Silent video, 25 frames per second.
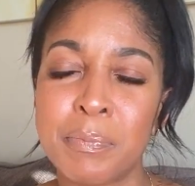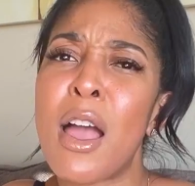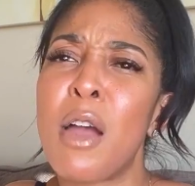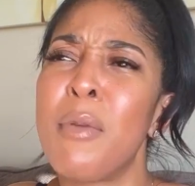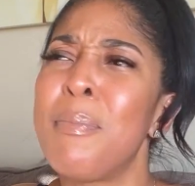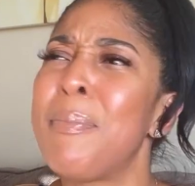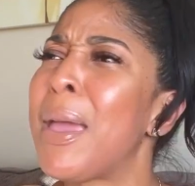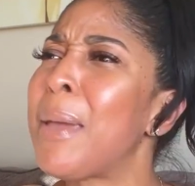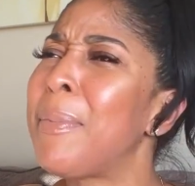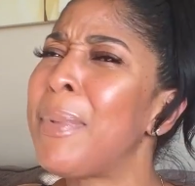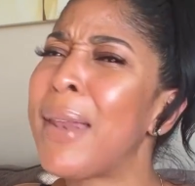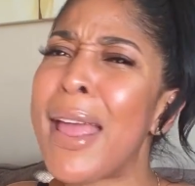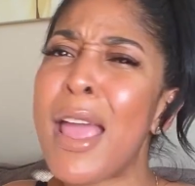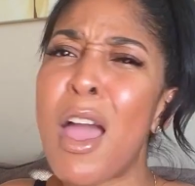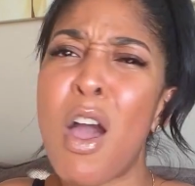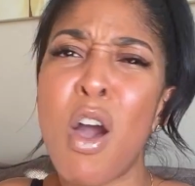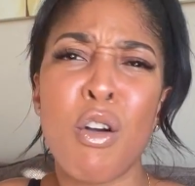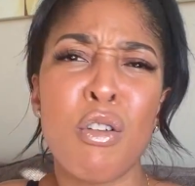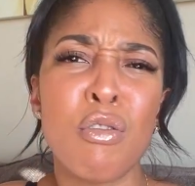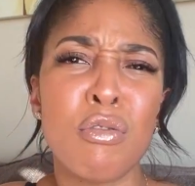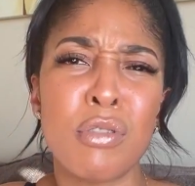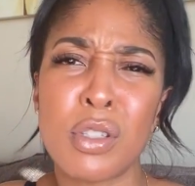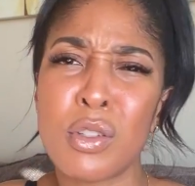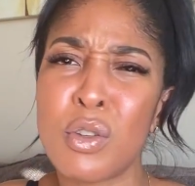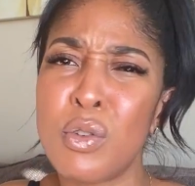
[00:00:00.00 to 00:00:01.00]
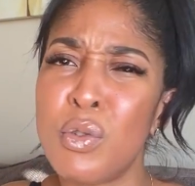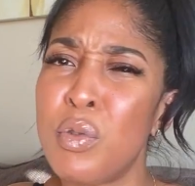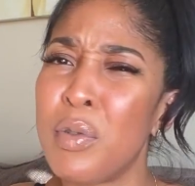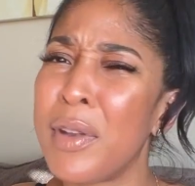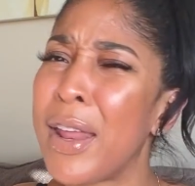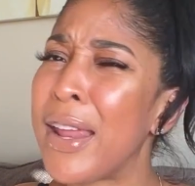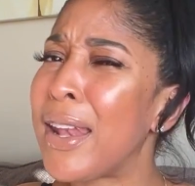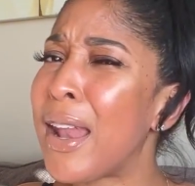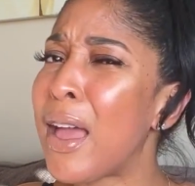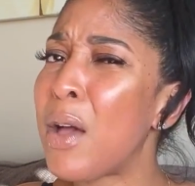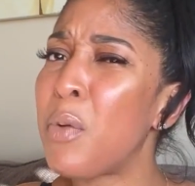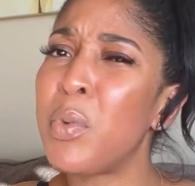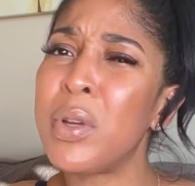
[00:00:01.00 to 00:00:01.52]
Or maybe they old school, they
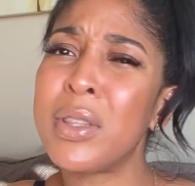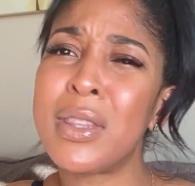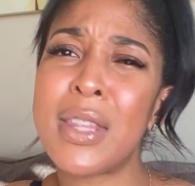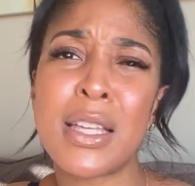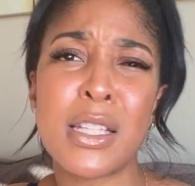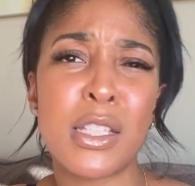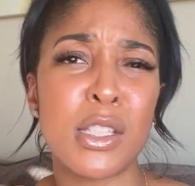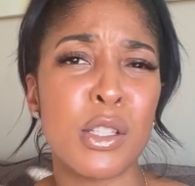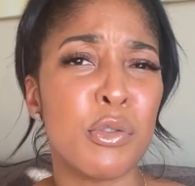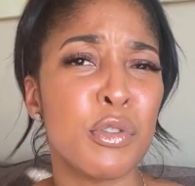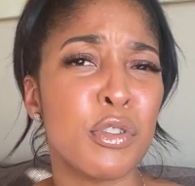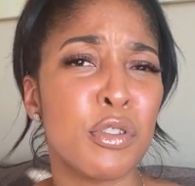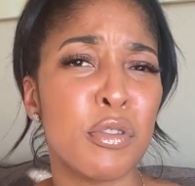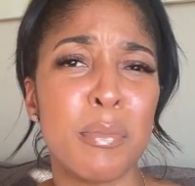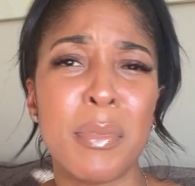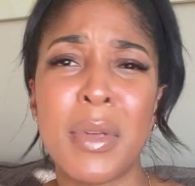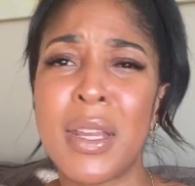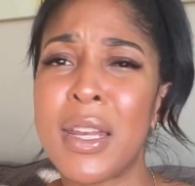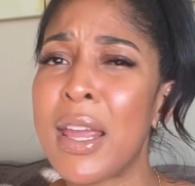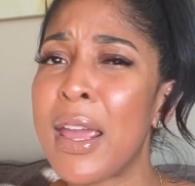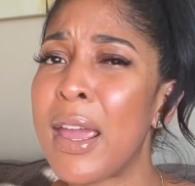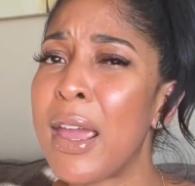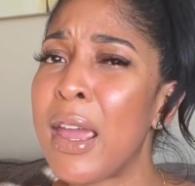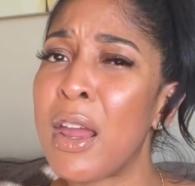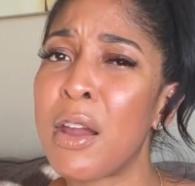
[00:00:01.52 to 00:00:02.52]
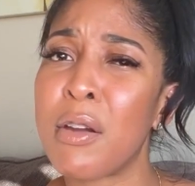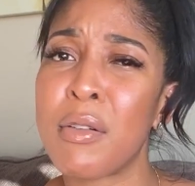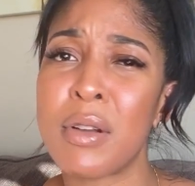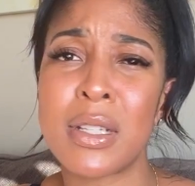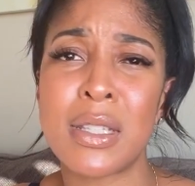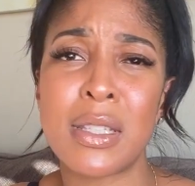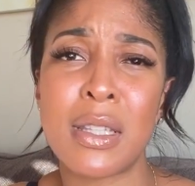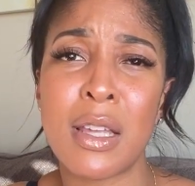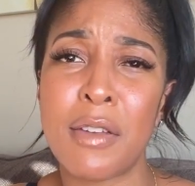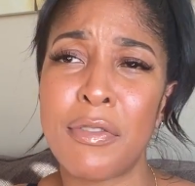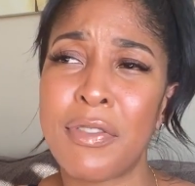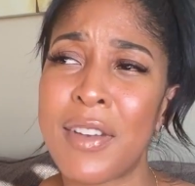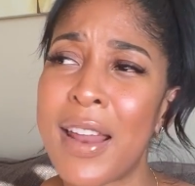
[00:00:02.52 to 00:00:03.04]
not with that social media era
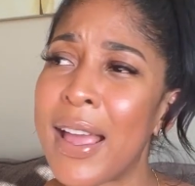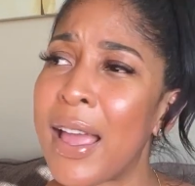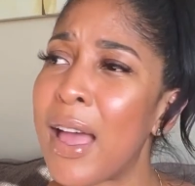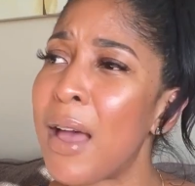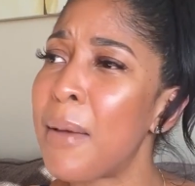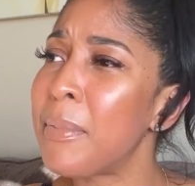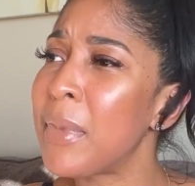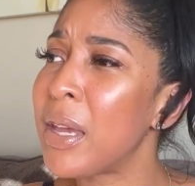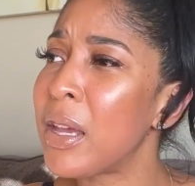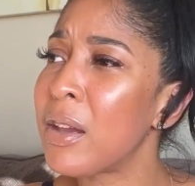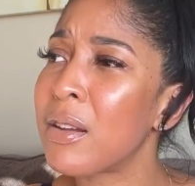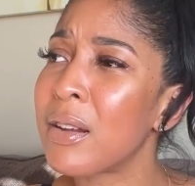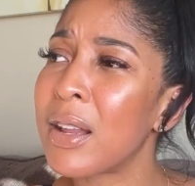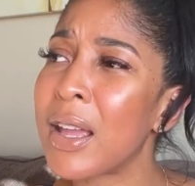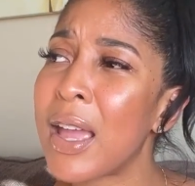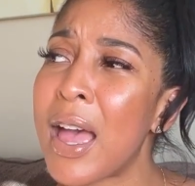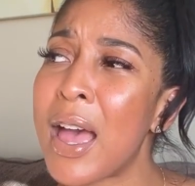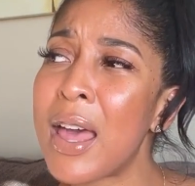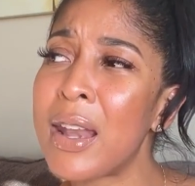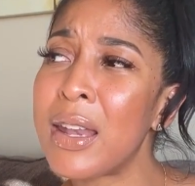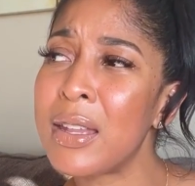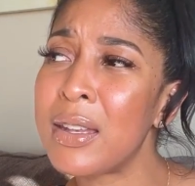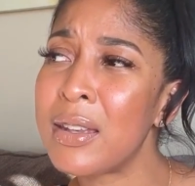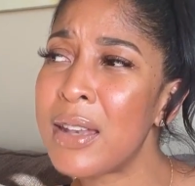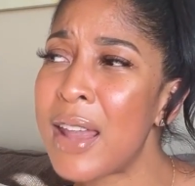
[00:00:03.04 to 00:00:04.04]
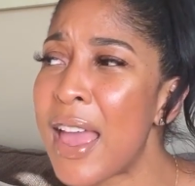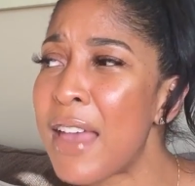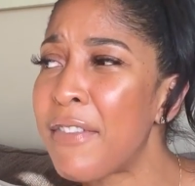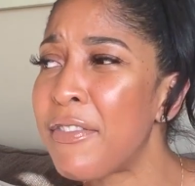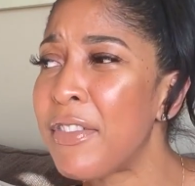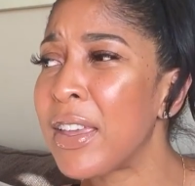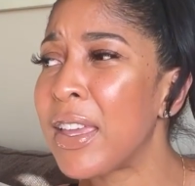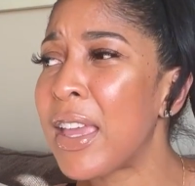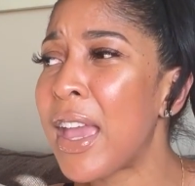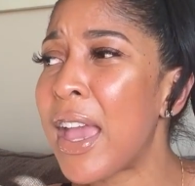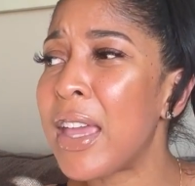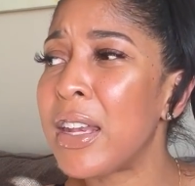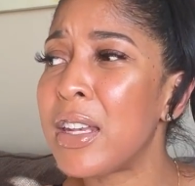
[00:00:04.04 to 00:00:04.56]
stuff. Like, I'm here to kind of
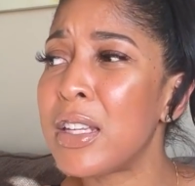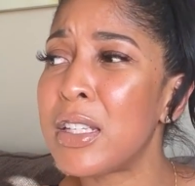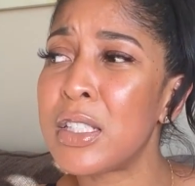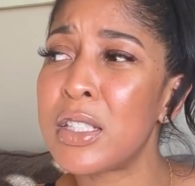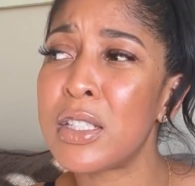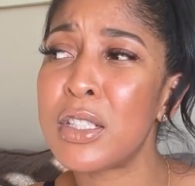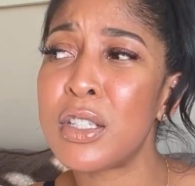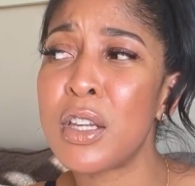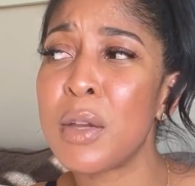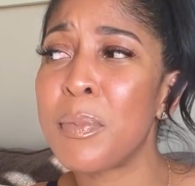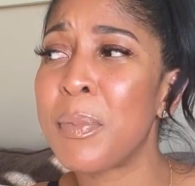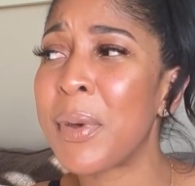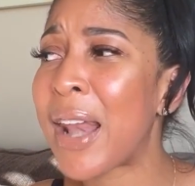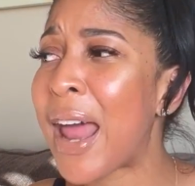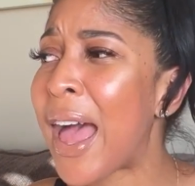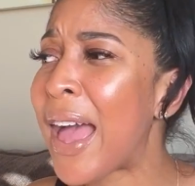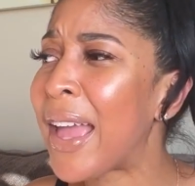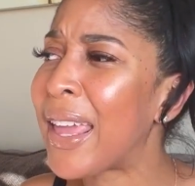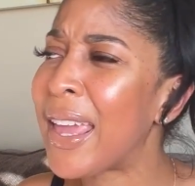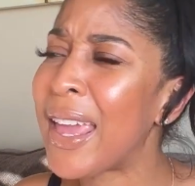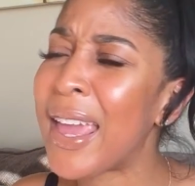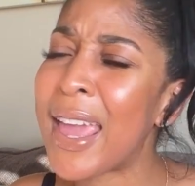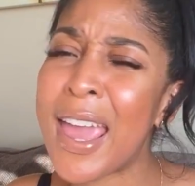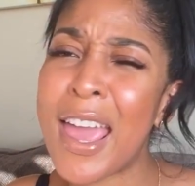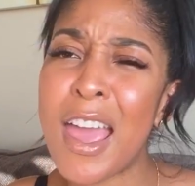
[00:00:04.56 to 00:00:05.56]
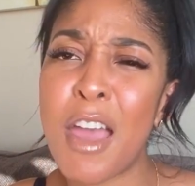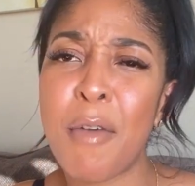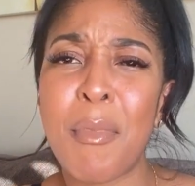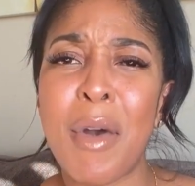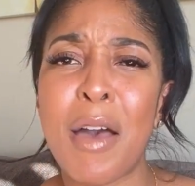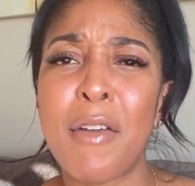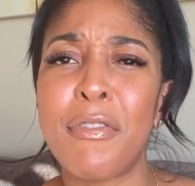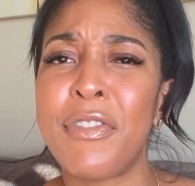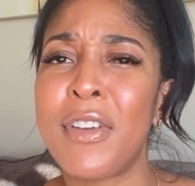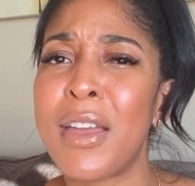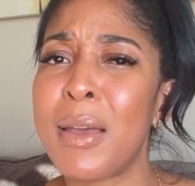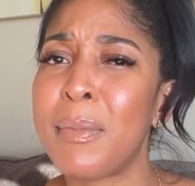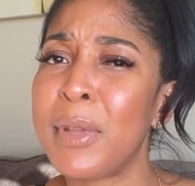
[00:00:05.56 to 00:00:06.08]
navigate and jug, but I can't have my
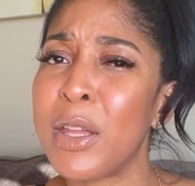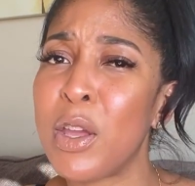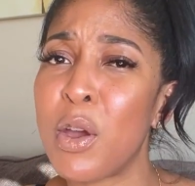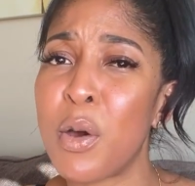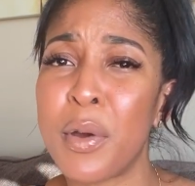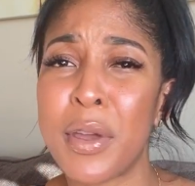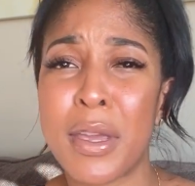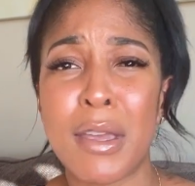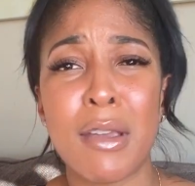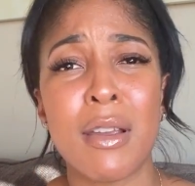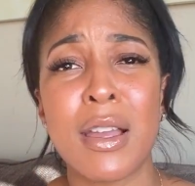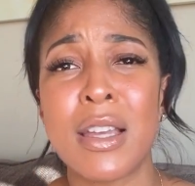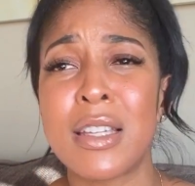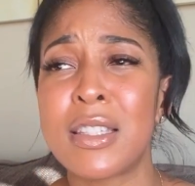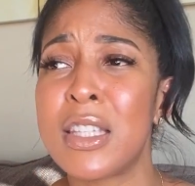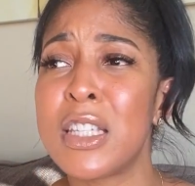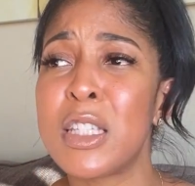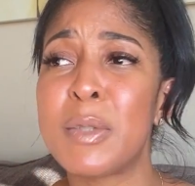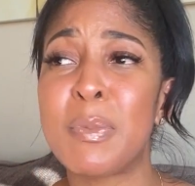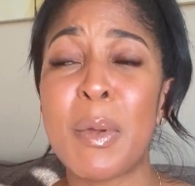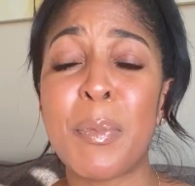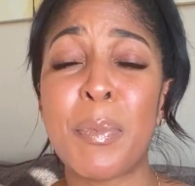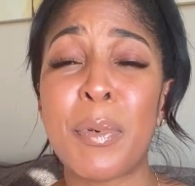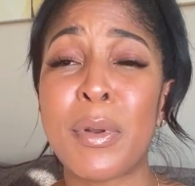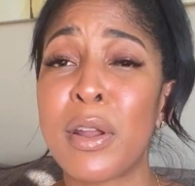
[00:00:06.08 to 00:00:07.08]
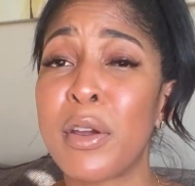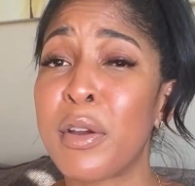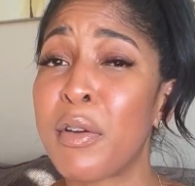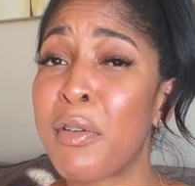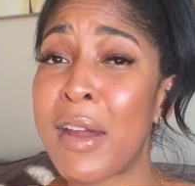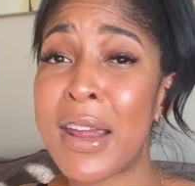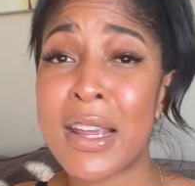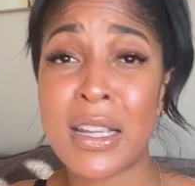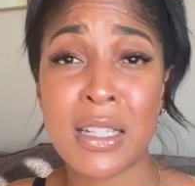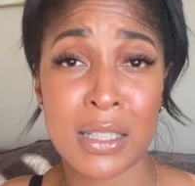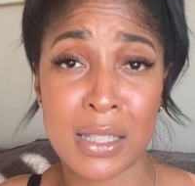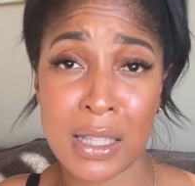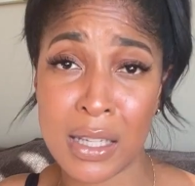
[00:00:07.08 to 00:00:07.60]
family on here because these people are
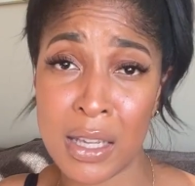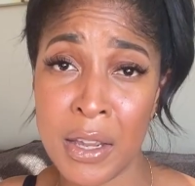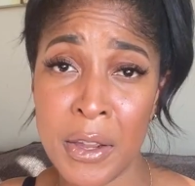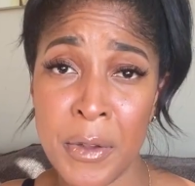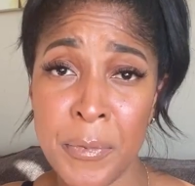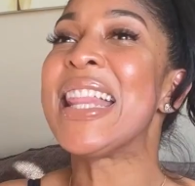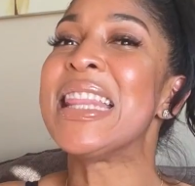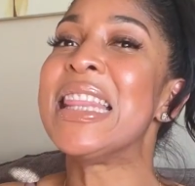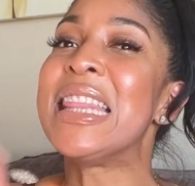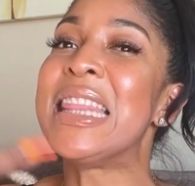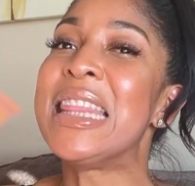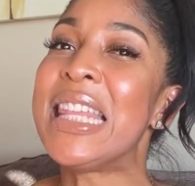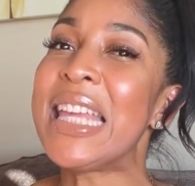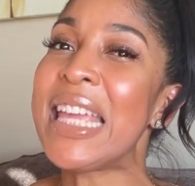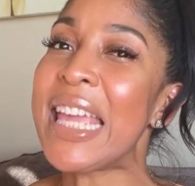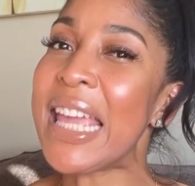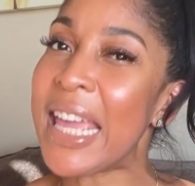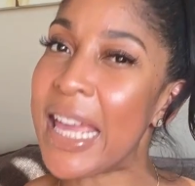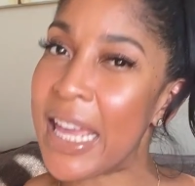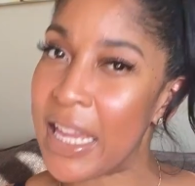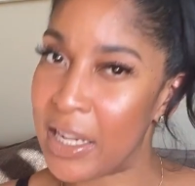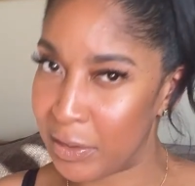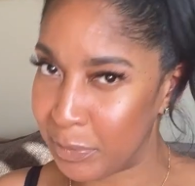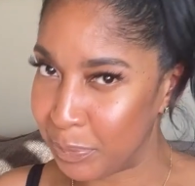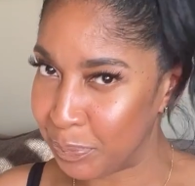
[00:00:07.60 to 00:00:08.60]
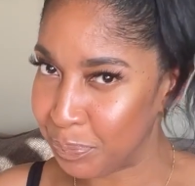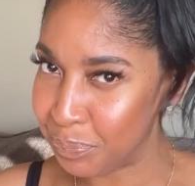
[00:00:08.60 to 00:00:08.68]
crazy. Then,